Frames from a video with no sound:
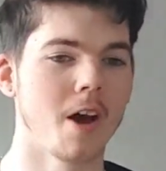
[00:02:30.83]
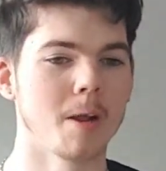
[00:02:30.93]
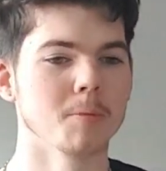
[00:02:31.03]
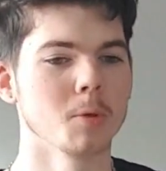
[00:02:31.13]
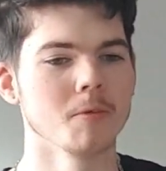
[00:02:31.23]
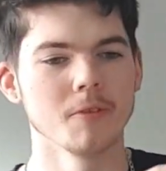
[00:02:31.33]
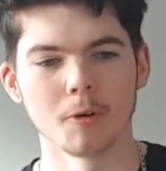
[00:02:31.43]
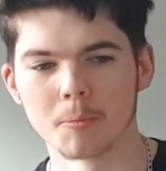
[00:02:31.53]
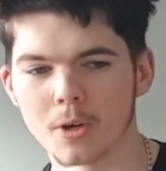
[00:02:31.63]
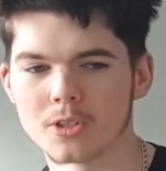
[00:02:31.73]
and I'm doing
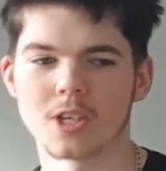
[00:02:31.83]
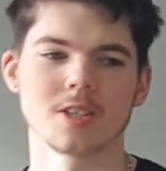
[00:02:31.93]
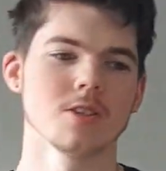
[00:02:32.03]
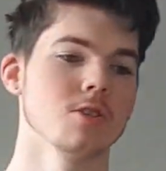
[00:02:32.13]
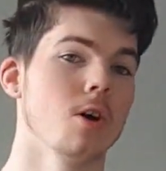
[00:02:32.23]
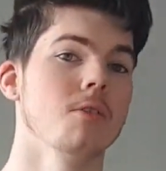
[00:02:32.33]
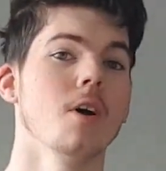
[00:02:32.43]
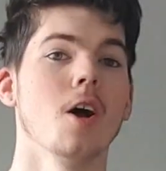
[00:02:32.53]
film projects and stuff.